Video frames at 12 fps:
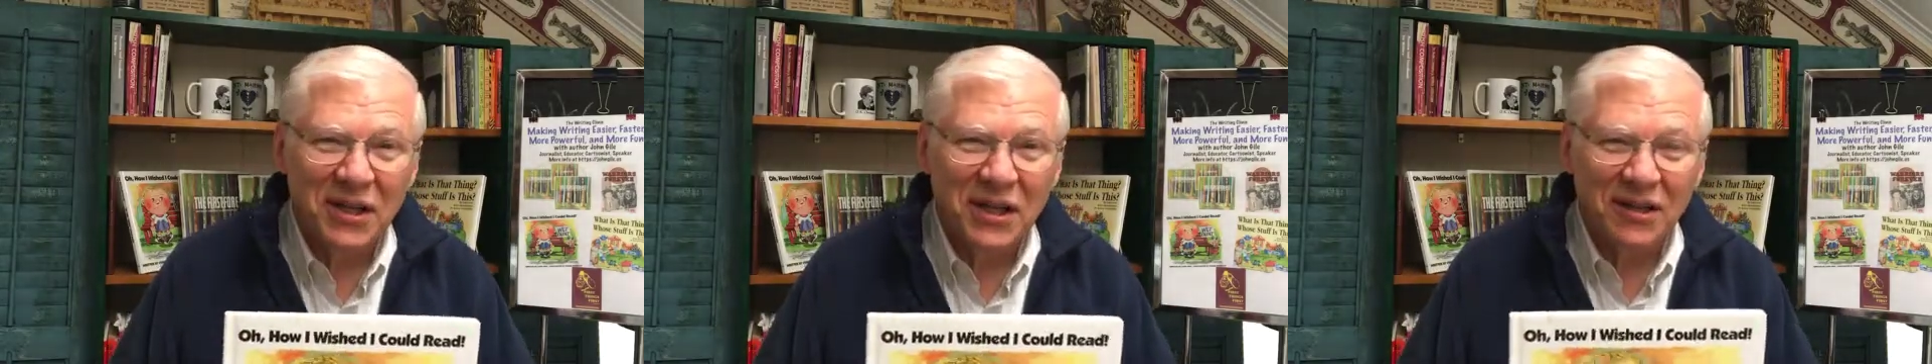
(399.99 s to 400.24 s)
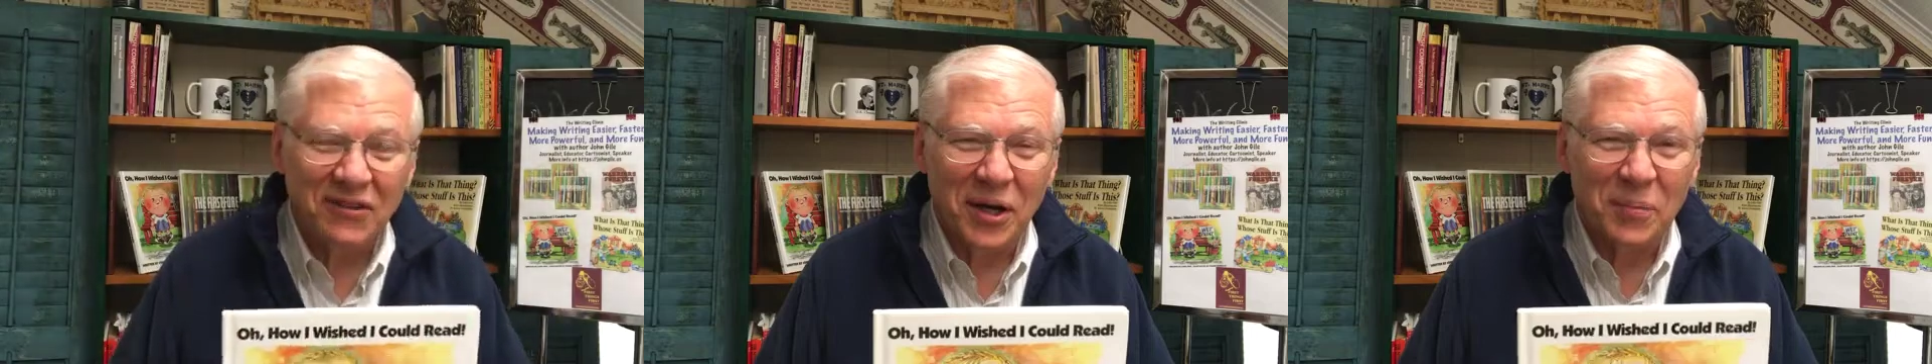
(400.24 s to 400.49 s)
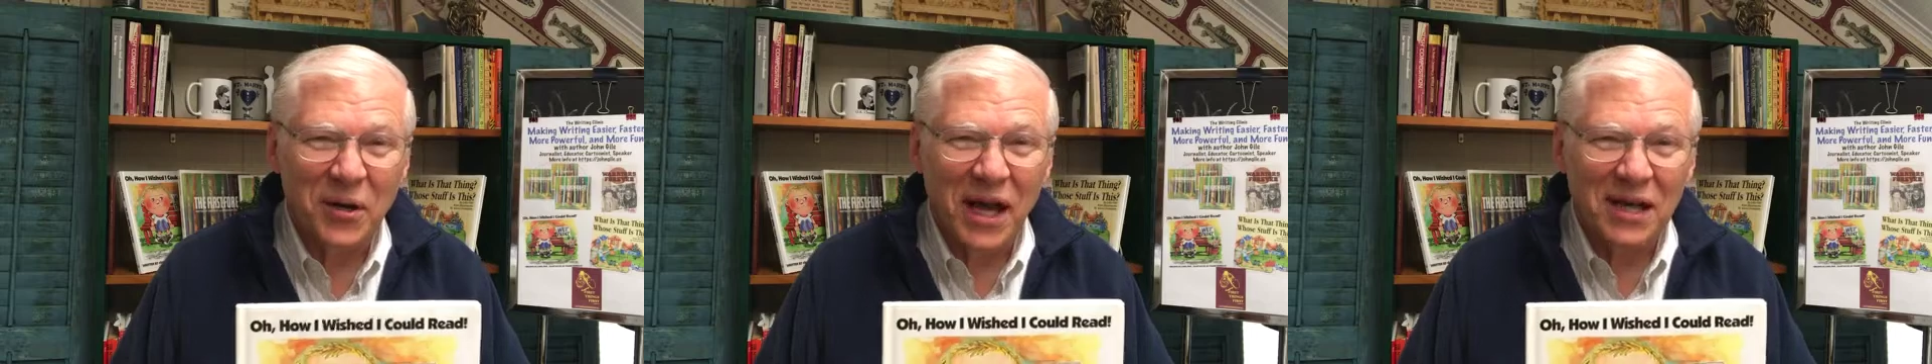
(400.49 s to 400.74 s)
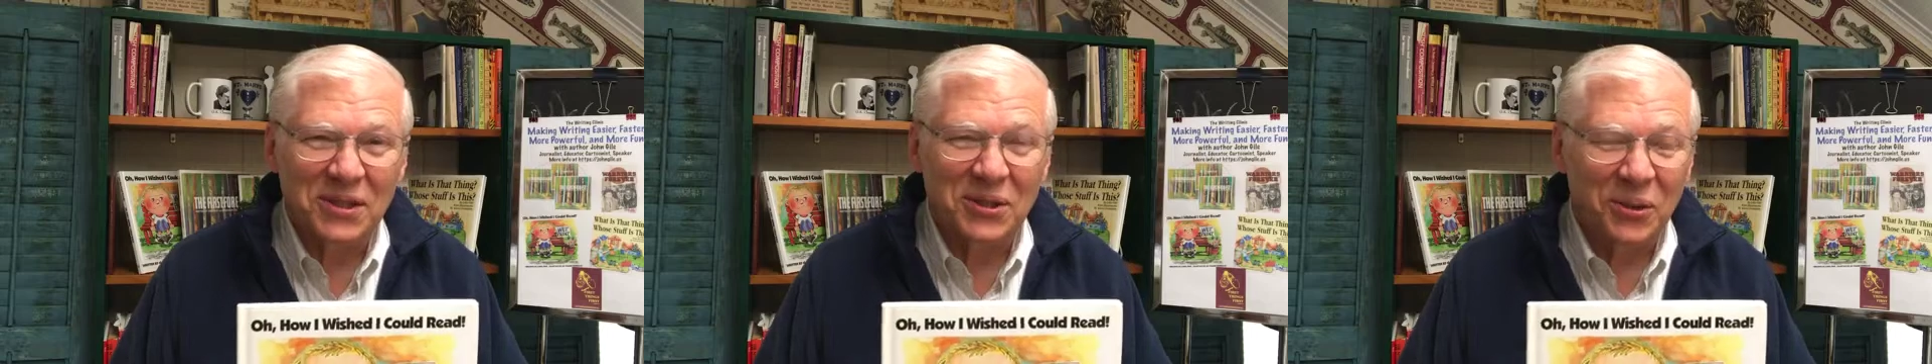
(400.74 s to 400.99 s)
in a very
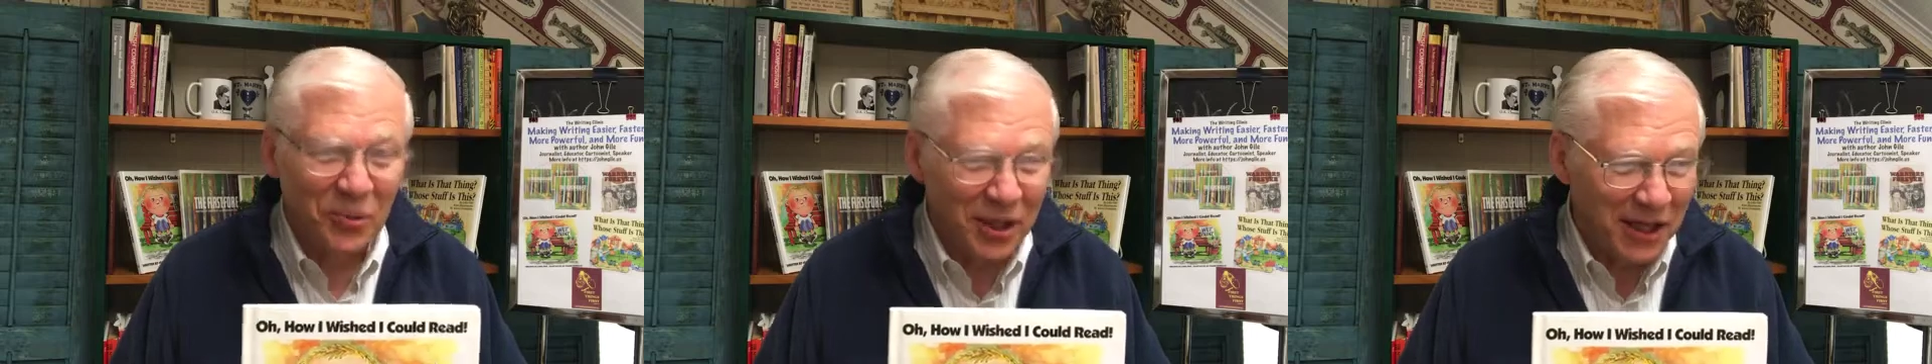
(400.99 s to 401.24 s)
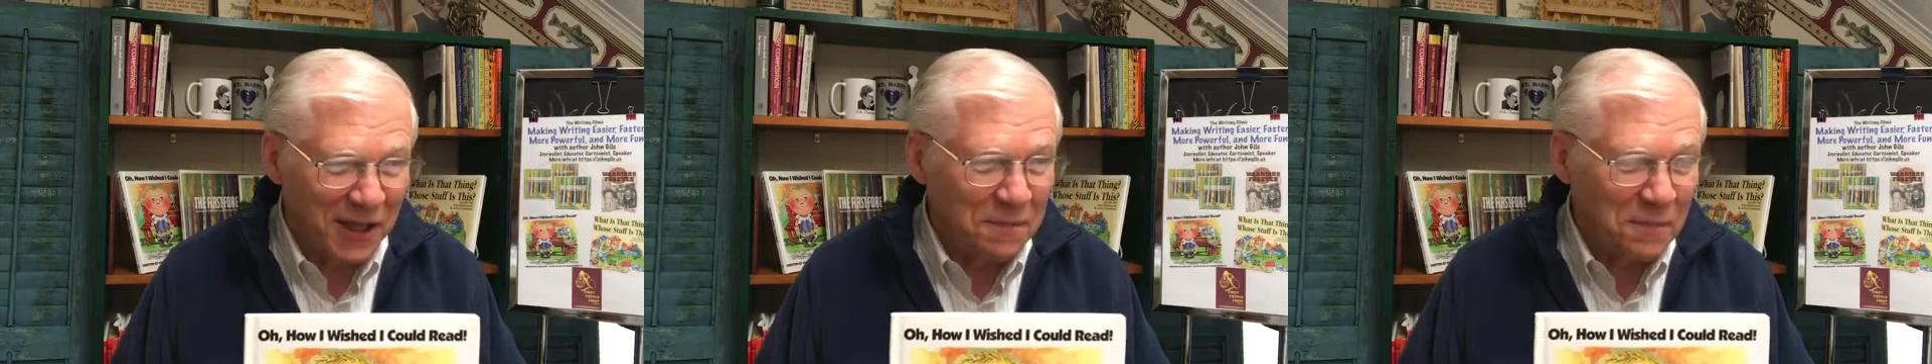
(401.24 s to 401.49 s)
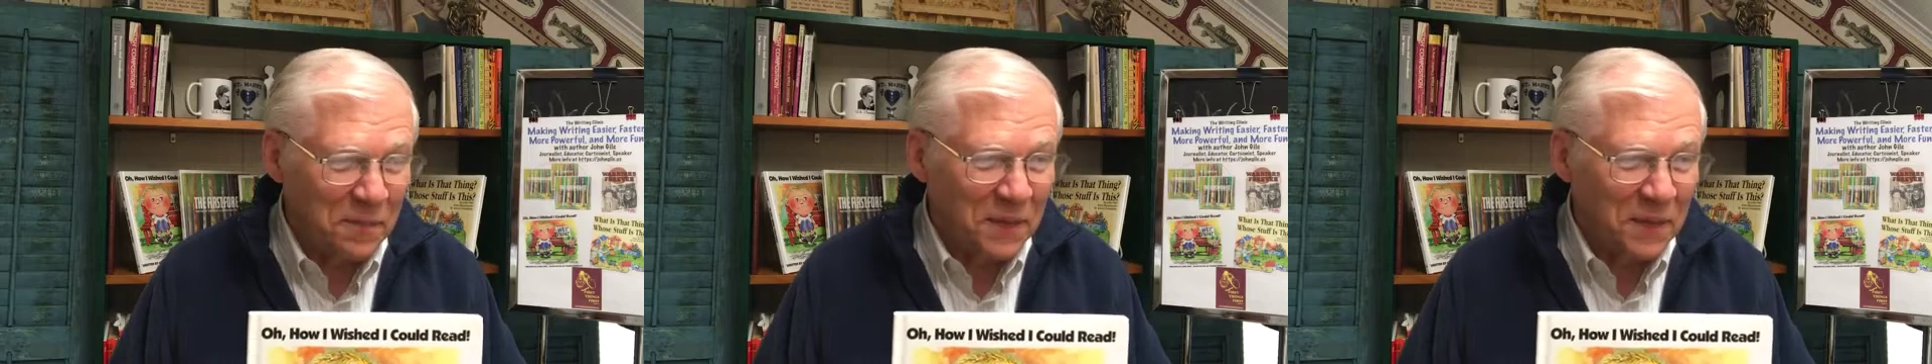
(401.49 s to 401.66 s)
practical way